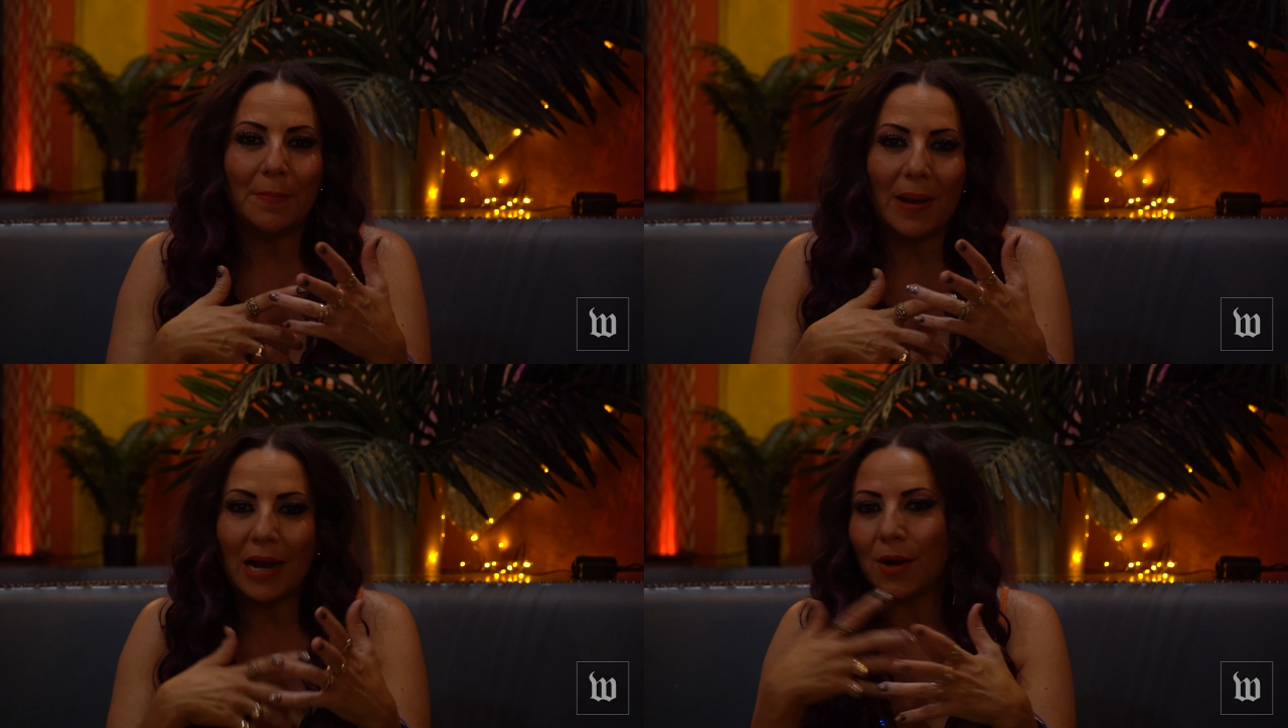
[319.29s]
my
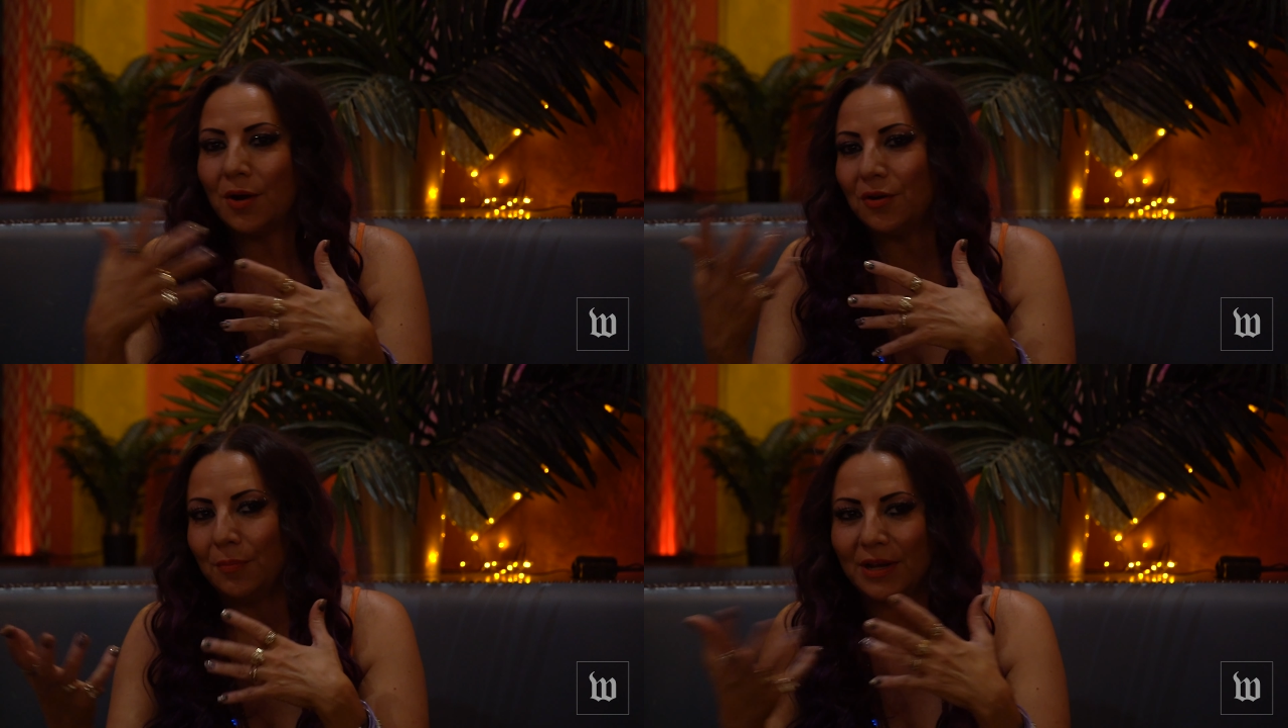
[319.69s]

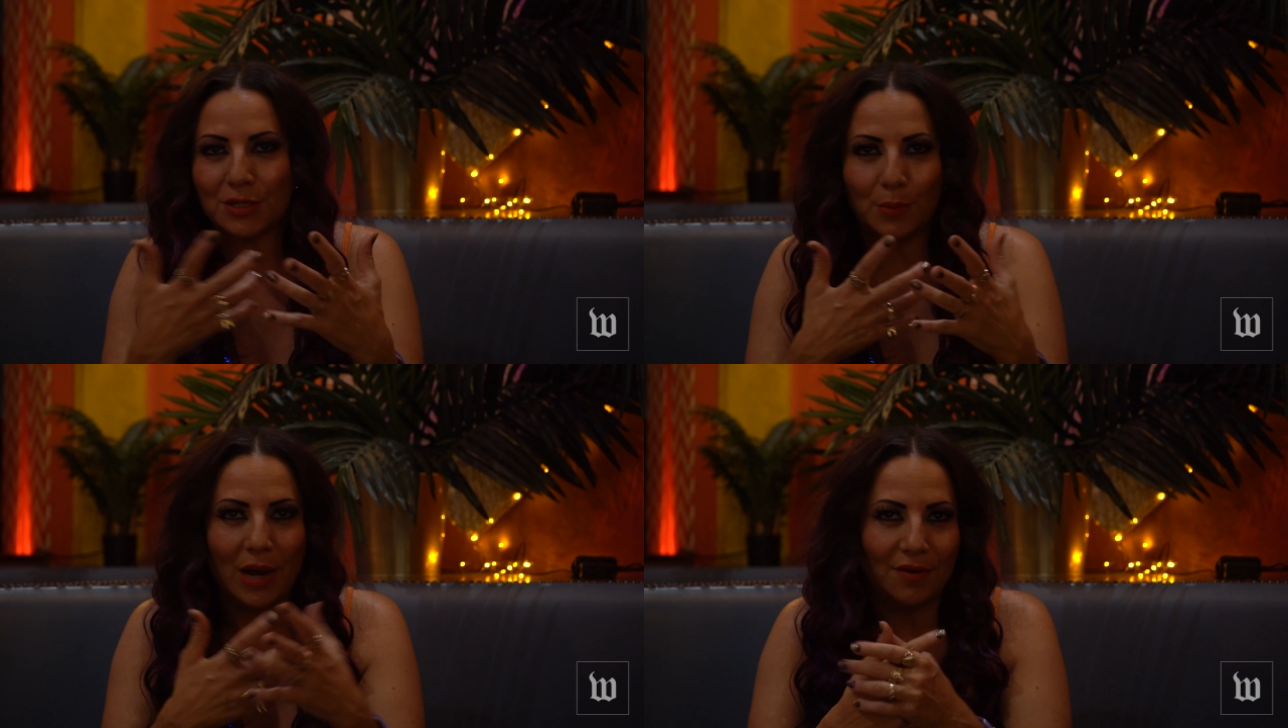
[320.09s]
background or in my
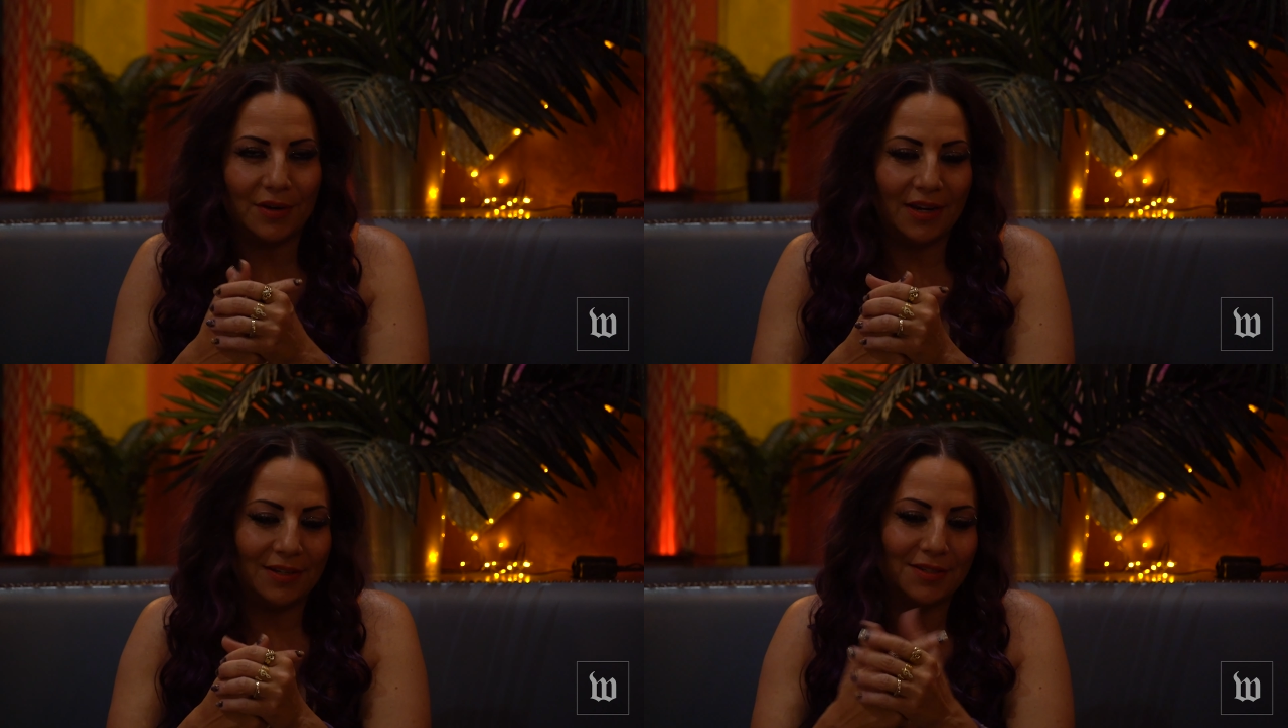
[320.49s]

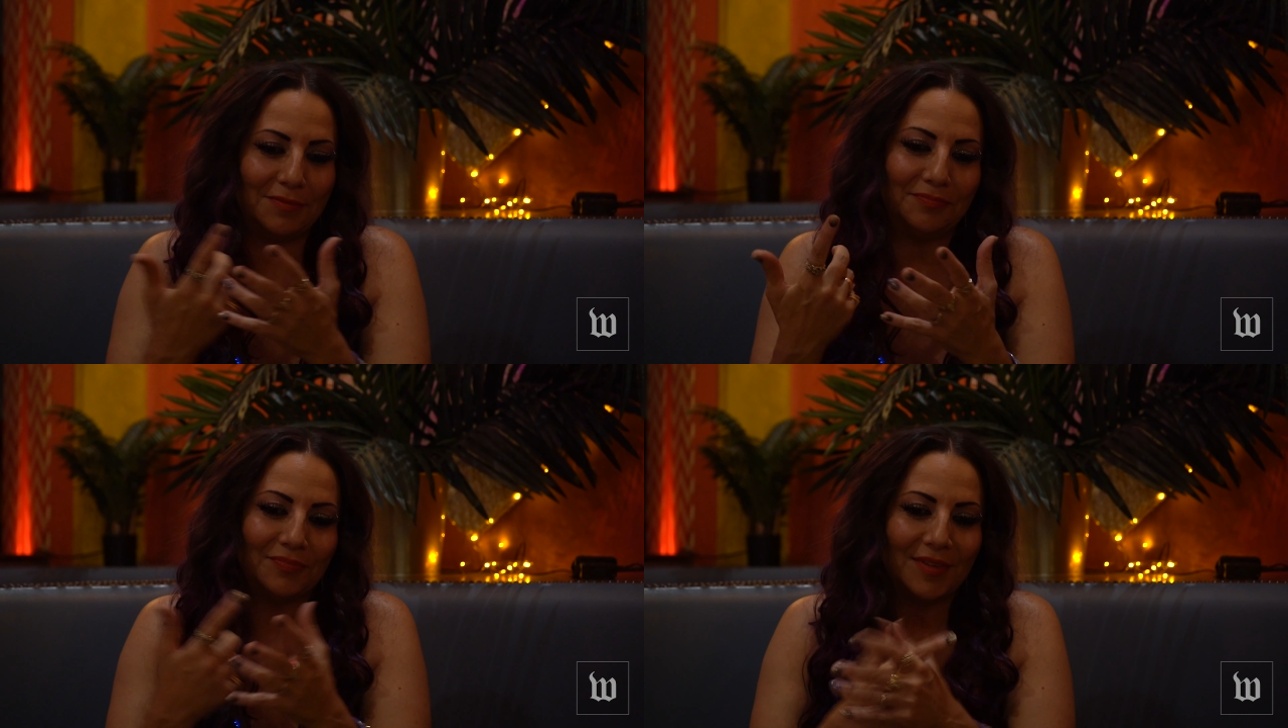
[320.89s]
surroundings.
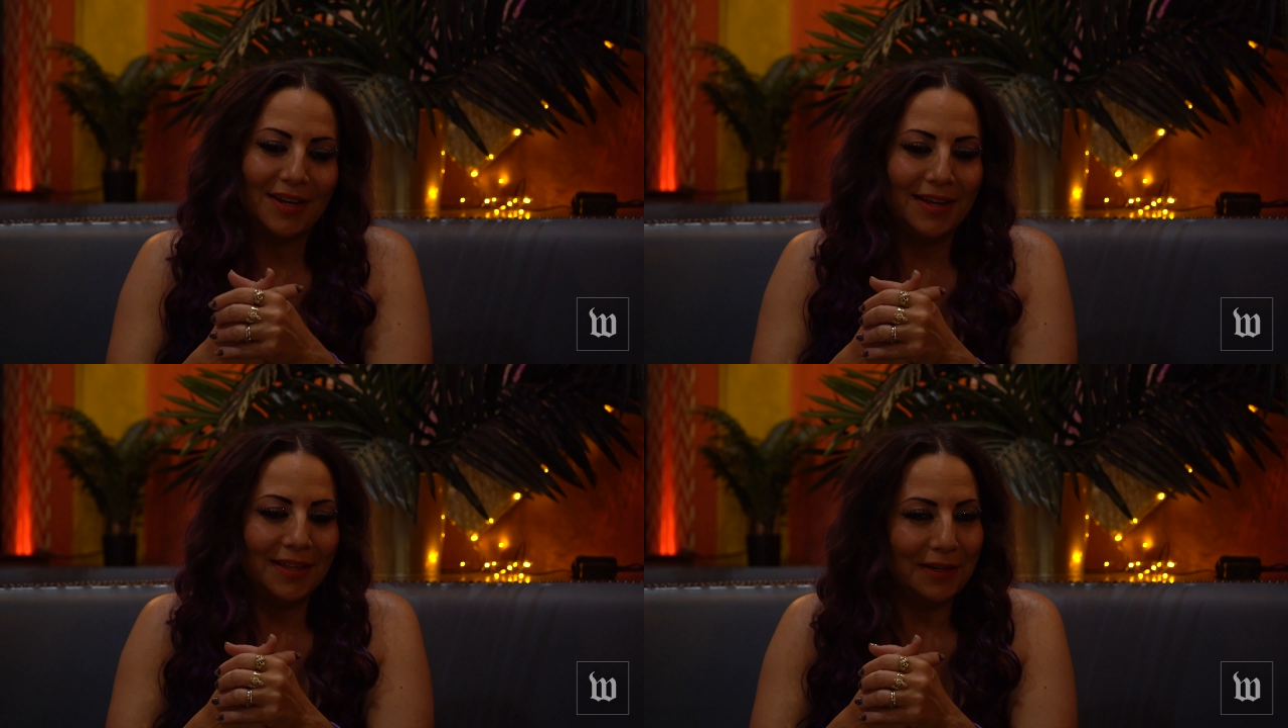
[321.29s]

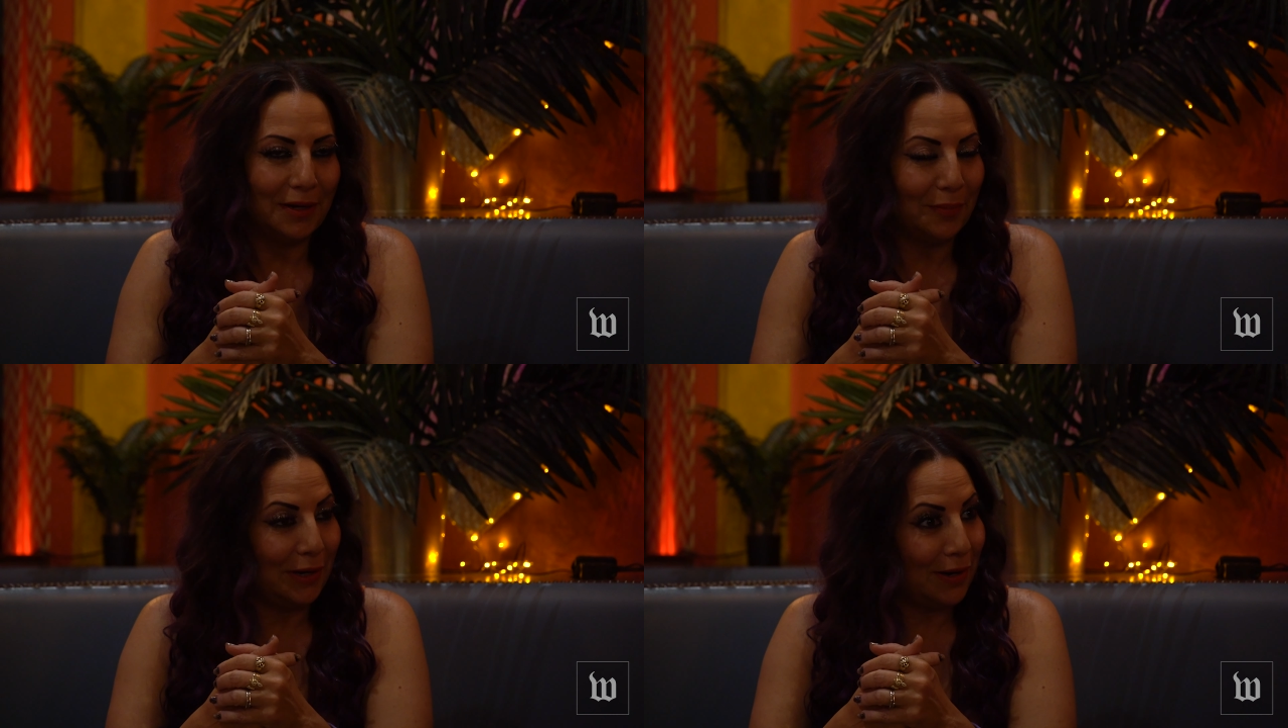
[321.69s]
And
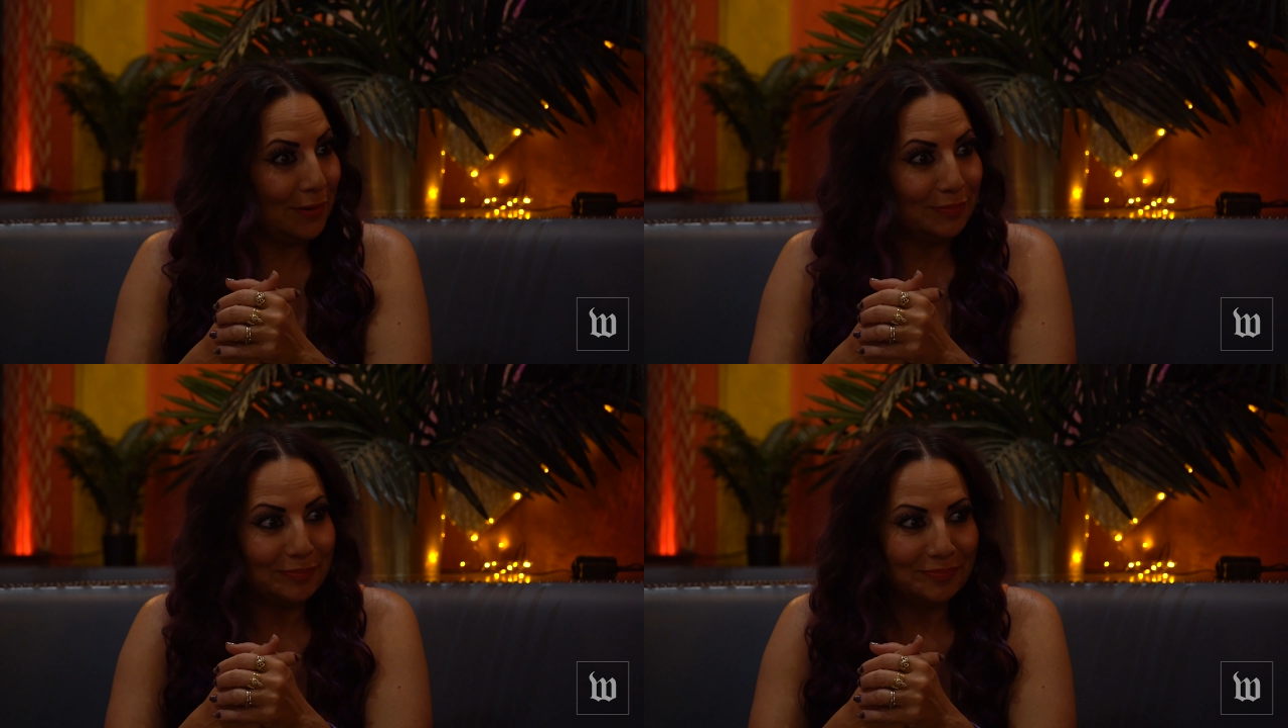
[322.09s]
here we are.